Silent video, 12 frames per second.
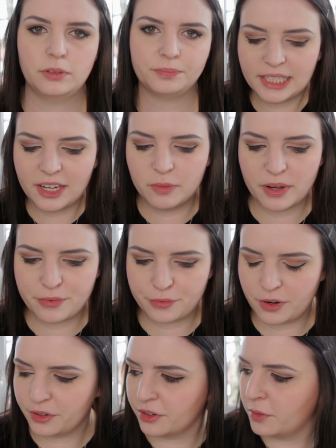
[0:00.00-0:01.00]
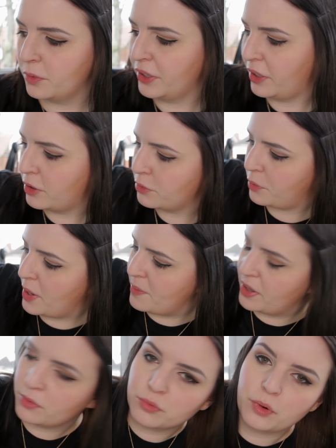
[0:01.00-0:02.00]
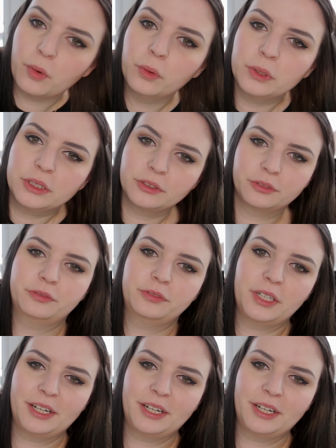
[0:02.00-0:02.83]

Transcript: I had to lay on my front with a great big roll of